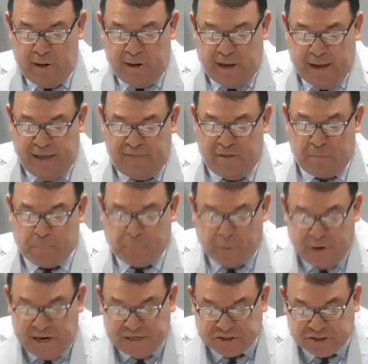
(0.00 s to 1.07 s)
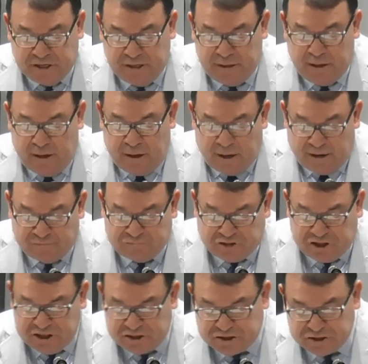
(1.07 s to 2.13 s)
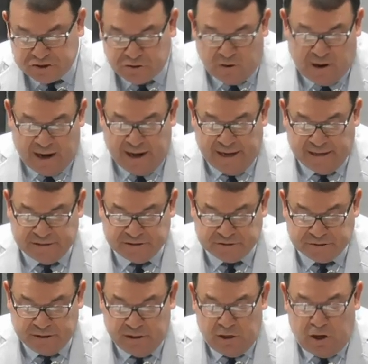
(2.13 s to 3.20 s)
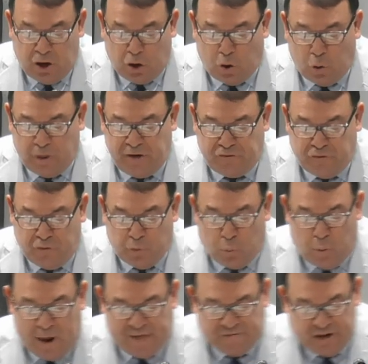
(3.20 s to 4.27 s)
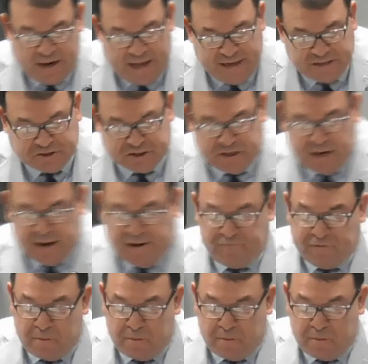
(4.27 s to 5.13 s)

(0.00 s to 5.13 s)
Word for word: And the preaching of Jesus Christ, according to the revelation of the